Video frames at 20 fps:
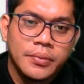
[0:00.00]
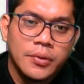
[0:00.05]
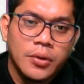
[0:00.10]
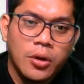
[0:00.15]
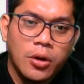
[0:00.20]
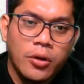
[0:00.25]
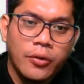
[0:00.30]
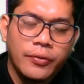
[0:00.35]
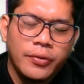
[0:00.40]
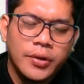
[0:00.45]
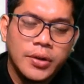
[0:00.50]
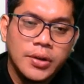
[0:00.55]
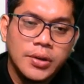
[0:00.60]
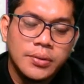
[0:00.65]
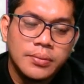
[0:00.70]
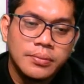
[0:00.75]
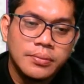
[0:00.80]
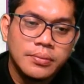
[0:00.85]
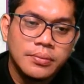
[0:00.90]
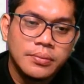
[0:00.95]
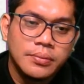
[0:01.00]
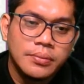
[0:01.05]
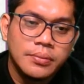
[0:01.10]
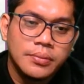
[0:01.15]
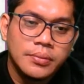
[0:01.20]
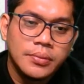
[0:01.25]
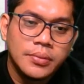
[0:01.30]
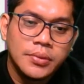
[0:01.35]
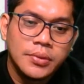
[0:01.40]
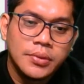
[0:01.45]
of the
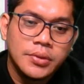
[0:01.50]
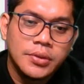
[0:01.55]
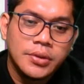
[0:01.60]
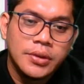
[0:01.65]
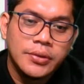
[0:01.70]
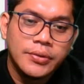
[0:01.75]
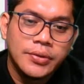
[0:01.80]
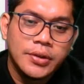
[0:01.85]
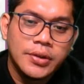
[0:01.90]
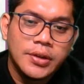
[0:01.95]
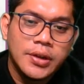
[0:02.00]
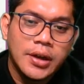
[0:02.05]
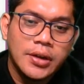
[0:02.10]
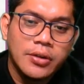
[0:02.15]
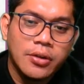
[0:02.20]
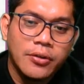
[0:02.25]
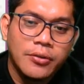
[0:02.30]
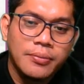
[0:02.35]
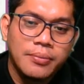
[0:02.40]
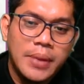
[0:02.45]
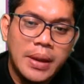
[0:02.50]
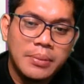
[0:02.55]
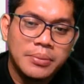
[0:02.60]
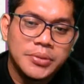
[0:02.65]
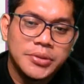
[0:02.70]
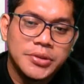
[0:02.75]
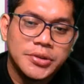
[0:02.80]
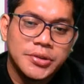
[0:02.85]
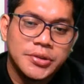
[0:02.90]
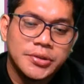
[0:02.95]
different kind of
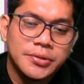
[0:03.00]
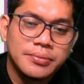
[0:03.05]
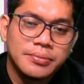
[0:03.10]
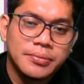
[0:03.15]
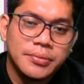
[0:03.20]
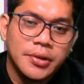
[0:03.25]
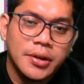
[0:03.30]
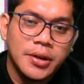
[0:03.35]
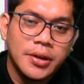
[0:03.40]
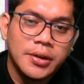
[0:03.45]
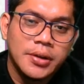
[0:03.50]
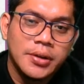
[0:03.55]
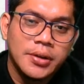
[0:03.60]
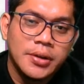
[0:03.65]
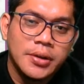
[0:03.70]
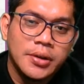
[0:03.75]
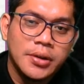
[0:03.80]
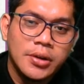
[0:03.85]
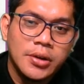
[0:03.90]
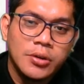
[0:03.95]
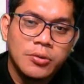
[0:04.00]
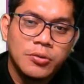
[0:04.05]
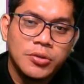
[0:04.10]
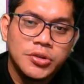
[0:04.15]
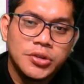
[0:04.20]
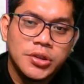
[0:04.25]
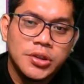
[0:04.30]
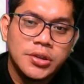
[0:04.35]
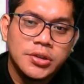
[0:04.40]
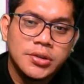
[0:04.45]
maps,
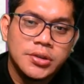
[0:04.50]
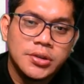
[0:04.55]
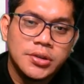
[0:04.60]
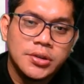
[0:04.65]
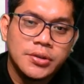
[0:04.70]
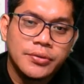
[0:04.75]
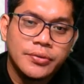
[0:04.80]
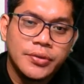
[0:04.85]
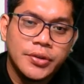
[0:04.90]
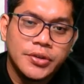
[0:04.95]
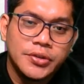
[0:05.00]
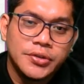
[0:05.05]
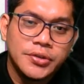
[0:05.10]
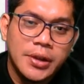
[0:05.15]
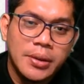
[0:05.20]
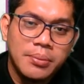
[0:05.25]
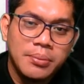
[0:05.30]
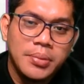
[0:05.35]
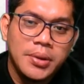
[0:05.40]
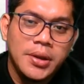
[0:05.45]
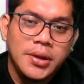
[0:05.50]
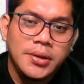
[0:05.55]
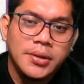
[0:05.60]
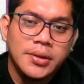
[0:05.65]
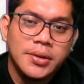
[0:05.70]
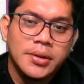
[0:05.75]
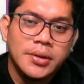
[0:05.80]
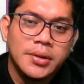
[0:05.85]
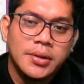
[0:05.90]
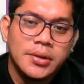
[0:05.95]
which is the fish sampling,
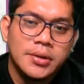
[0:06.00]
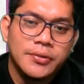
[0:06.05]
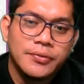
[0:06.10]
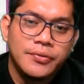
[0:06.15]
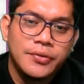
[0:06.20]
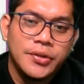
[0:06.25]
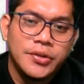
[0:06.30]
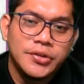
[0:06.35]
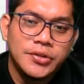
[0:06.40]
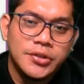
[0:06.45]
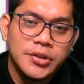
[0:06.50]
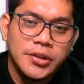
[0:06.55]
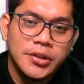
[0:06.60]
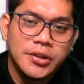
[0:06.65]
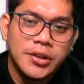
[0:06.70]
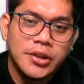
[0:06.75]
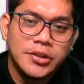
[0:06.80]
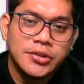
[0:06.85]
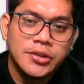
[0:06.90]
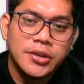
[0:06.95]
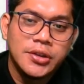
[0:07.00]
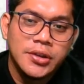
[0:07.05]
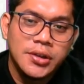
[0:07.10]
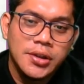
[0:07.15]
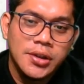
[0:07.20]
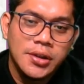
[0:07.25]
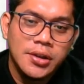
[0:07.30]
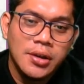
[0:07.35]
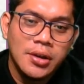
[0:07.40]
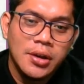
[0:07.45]
fishing
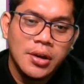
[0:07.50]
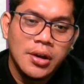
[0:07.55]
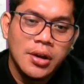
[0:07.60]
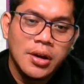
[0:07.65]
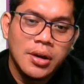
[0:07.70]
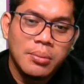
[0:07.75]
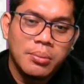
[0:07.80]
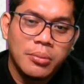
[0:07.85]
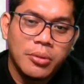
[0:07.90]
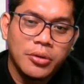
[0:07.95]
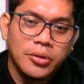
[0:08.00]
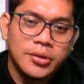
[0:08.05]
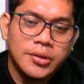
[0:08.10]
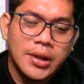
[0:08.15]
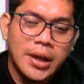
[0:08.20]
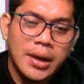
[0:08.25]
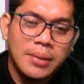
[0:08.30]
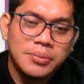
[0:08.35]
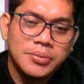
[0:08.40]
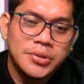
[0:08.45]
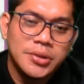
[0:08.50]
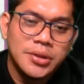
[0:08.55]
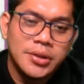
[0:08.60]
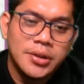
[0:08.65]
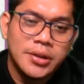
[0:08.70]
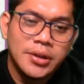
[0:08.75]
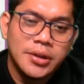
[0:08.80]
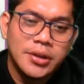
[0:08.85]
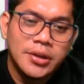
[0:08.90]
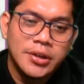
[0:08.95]
density, boat types,
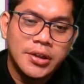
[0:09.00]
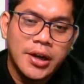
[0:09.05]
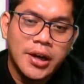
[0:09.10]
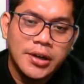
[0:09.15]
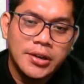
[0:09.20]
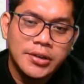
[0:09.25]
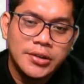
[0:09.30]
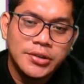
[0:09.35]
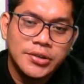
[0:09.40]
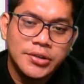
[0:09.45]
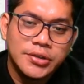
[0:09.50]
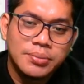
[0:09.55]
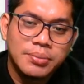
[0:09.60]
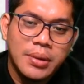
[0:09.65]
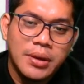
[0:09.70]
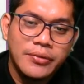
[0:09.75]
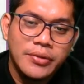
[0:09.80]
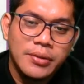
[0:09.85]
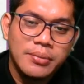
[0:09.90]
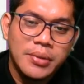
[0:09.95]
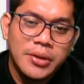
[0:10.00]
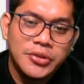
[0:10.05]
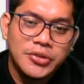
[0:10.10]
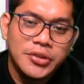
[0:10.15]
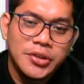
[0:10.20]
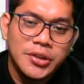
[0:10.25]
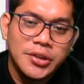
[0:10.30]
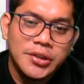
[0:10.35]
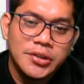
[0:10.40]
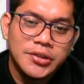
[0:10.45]
currents,
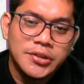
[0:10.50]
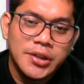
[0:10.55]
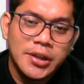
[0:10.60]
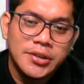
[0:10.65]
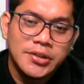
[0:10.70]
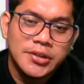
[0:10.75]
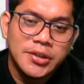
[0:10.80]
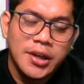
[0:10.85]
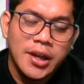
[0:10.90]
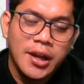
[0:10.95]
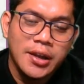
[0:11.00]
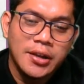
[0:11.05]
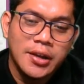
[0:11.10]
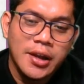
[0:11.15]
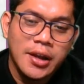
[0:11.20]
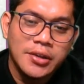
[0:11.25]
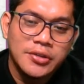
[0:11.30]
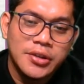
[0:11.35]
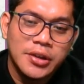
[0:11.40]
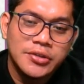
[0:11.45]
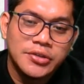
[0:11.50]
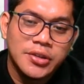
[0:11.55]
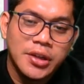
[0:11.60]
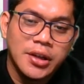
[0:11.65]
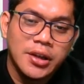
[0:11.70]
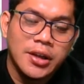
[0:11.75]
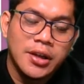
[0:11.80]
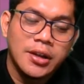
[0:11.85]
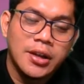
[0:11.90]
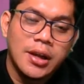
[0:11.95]
bathymetry, set scan, transect,
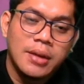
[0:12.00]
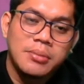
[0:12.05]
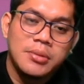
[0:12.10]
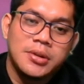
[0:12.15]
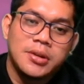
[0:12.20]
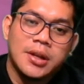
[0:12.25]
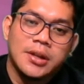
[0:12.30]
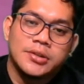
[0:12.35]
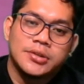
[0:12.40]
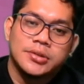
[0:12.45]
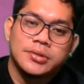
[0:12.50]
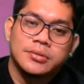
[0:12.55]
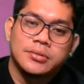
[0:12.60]
and habitats.